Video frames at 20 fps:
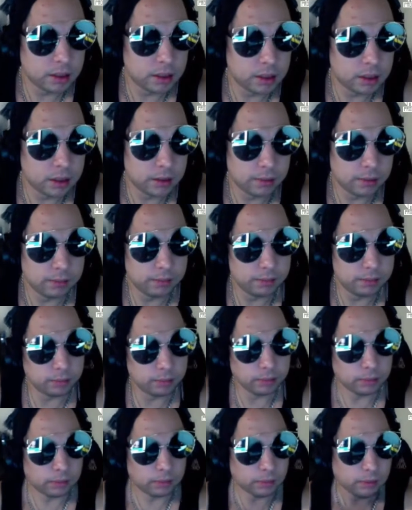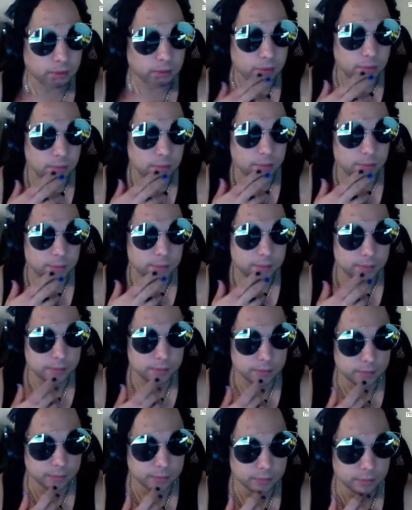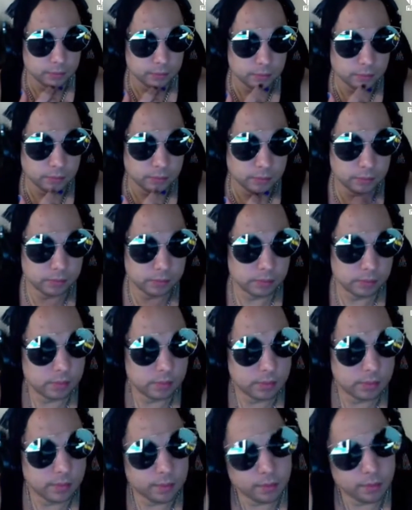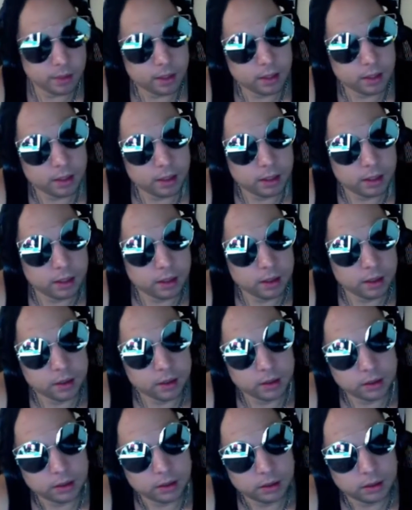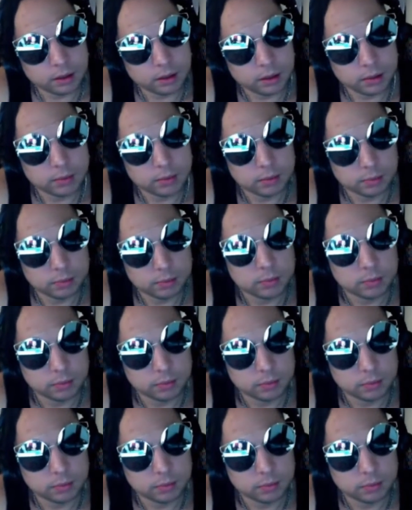(not speaking)